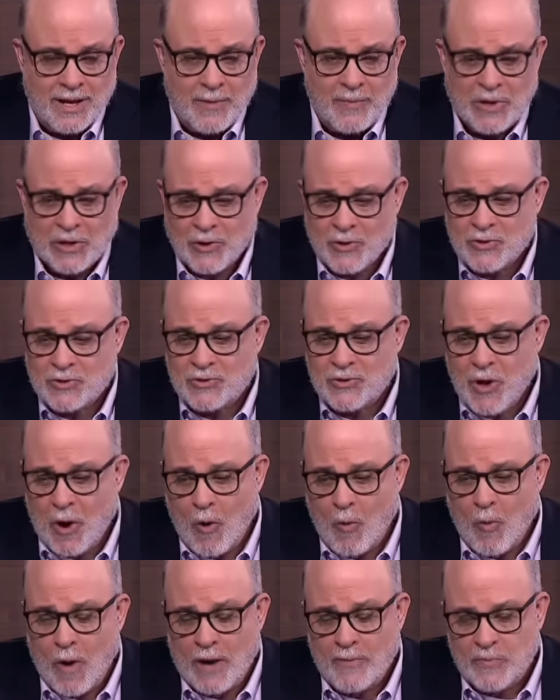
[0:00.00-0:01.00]
Because
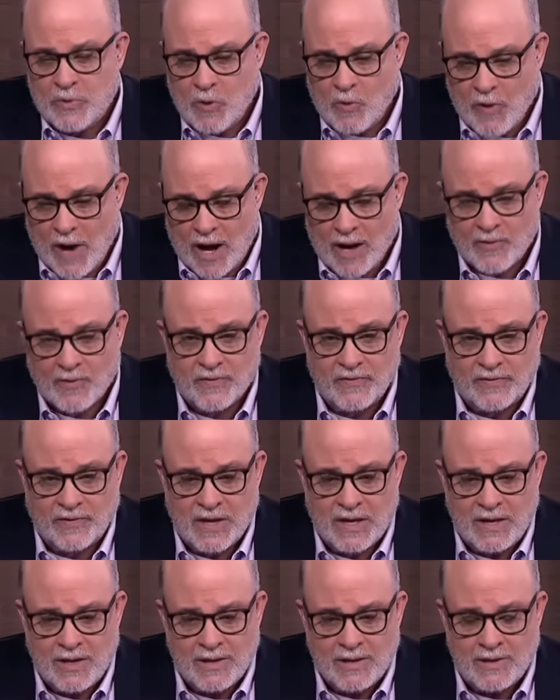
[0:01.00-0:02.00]
no one
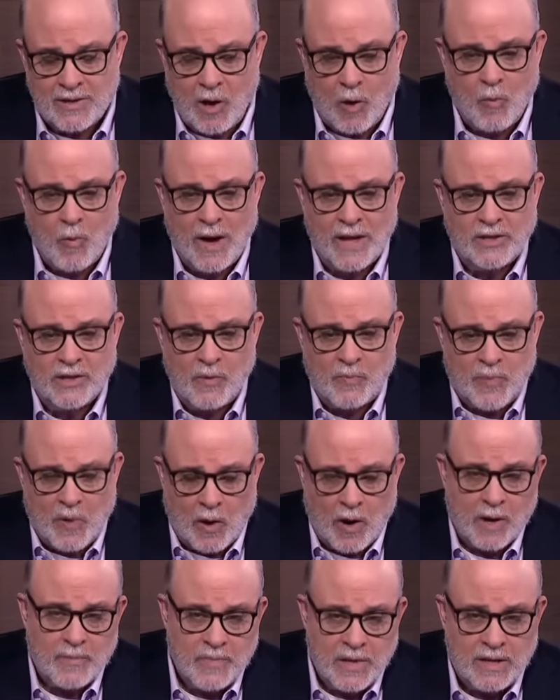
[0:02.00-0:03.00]
bureaucracy, no one
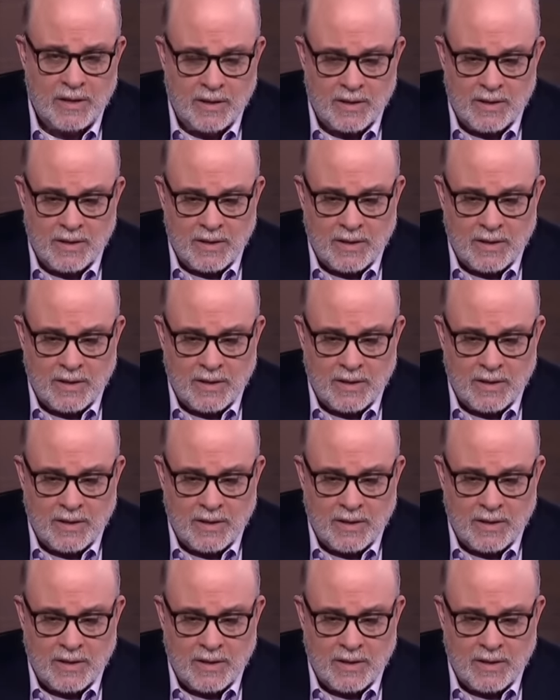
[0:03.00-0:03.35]
department,